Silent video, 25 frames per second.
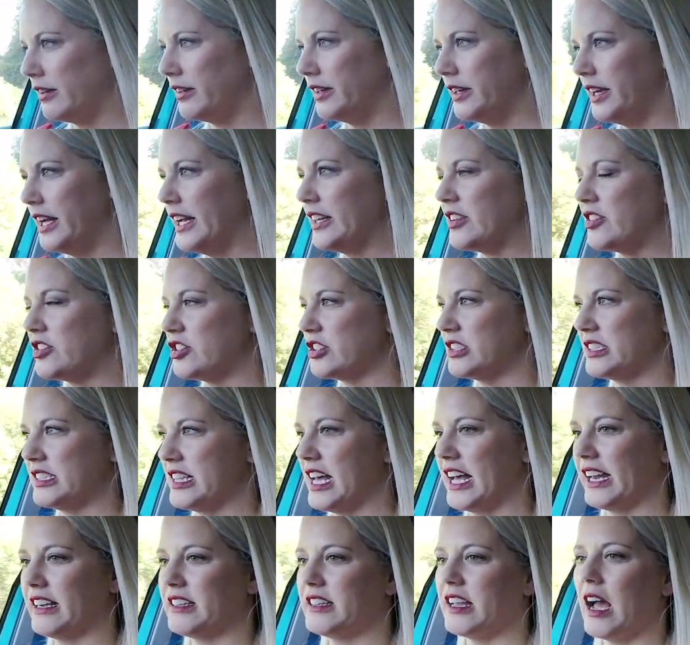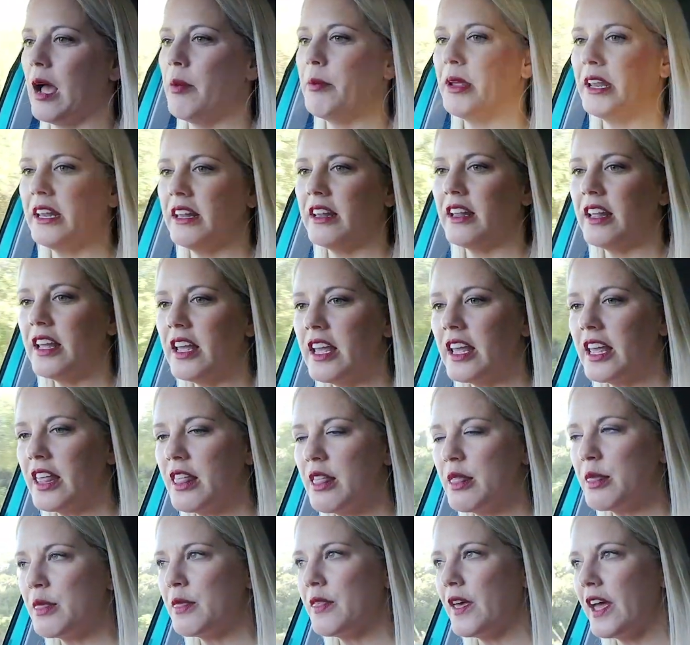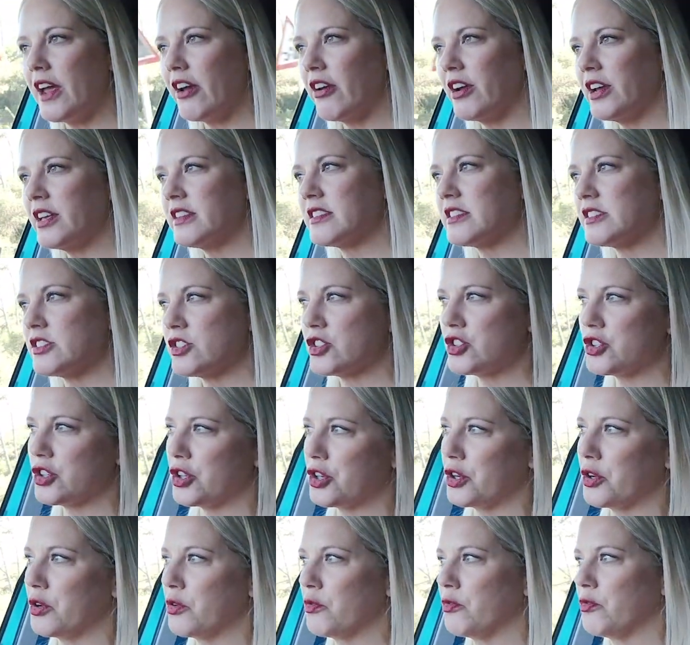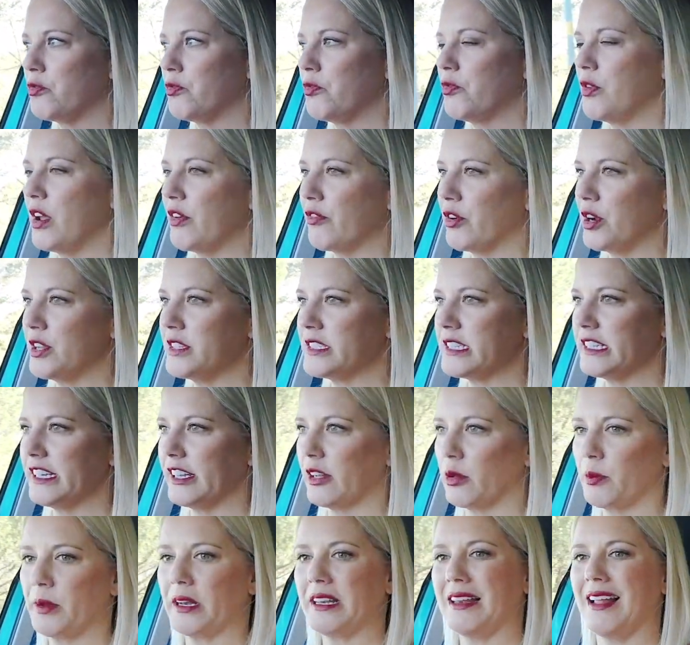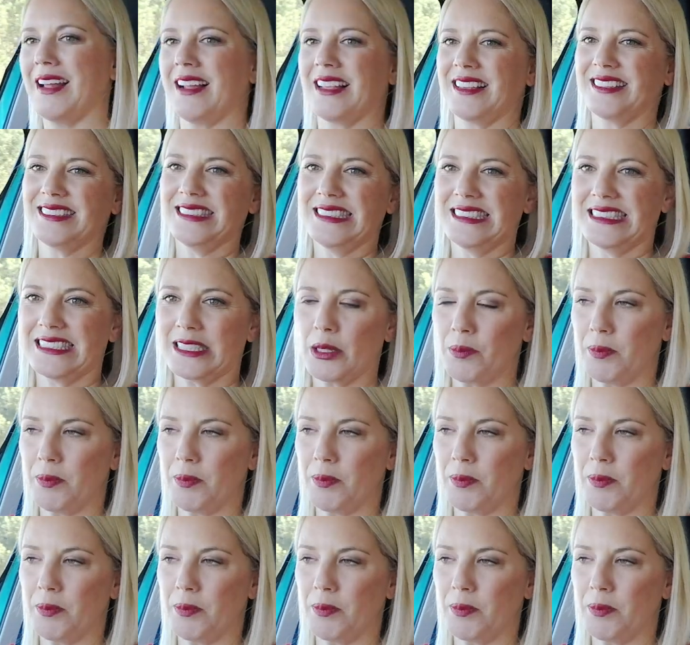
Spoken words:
it's just that, I mean, there is a sort of, everyone's a little bit like the